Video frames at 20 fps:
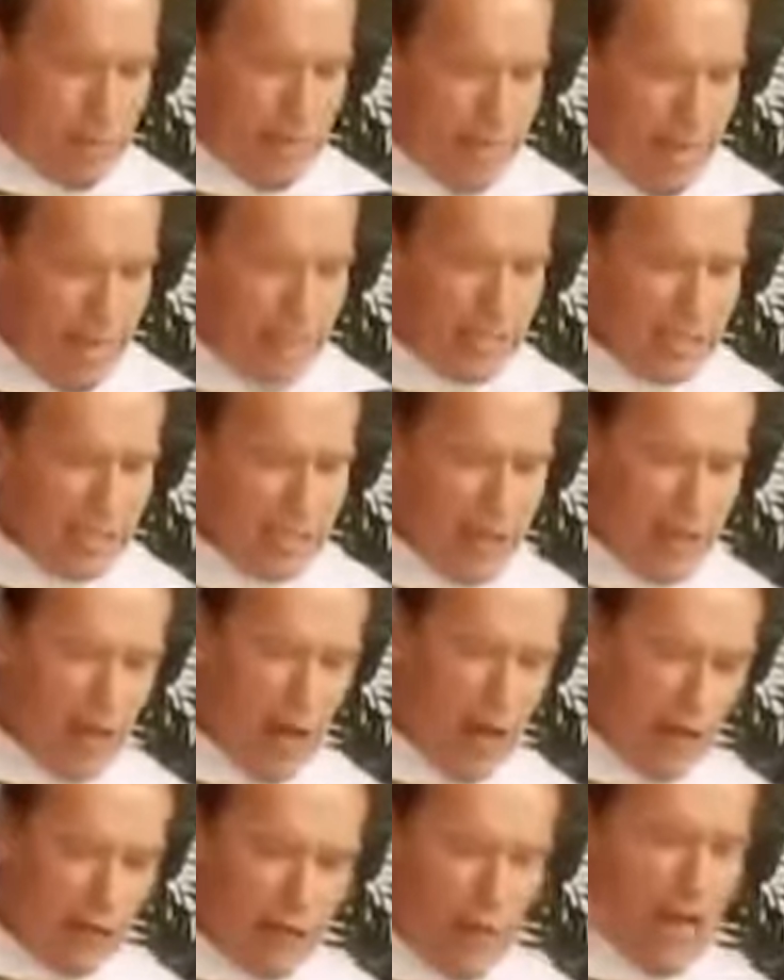Let's give
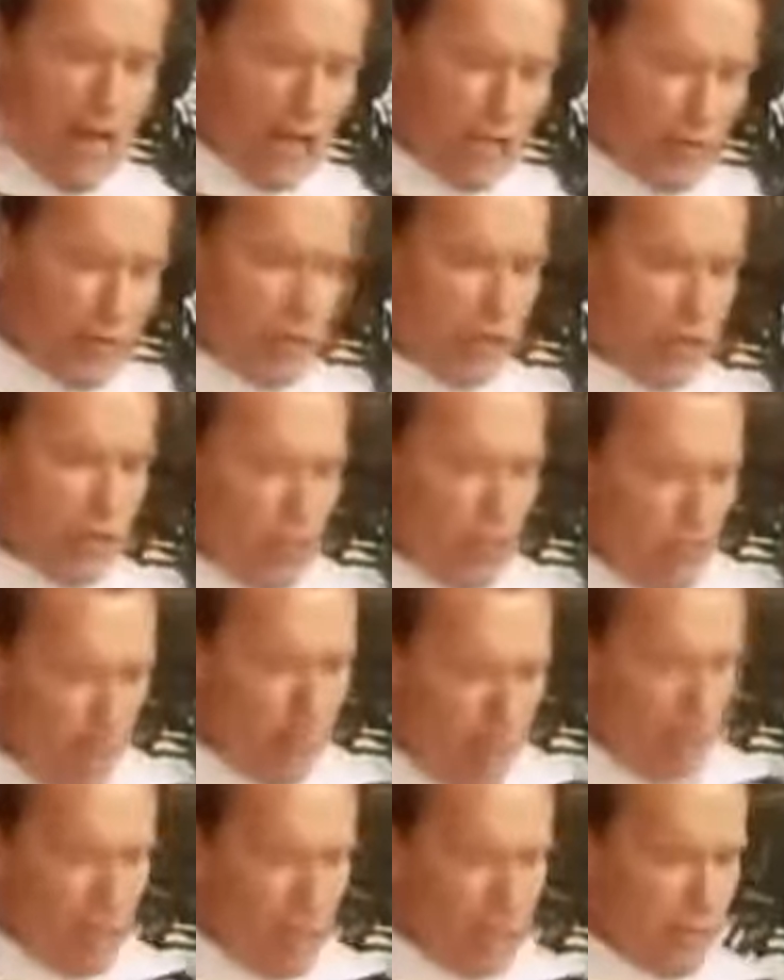our graduates a
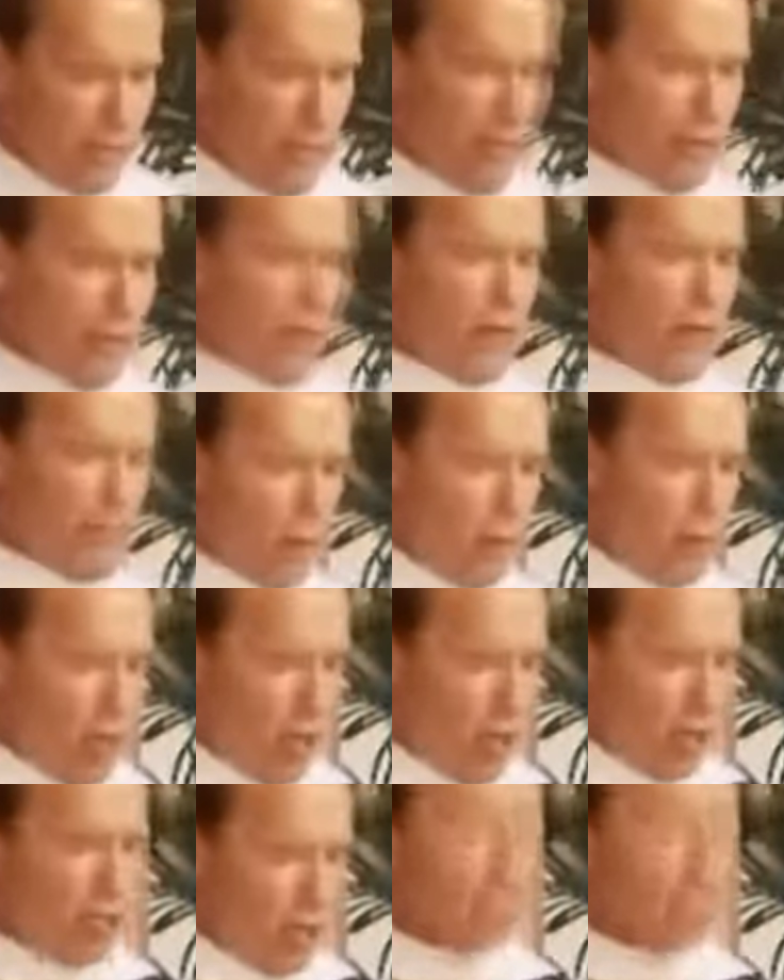tremendous round of applause.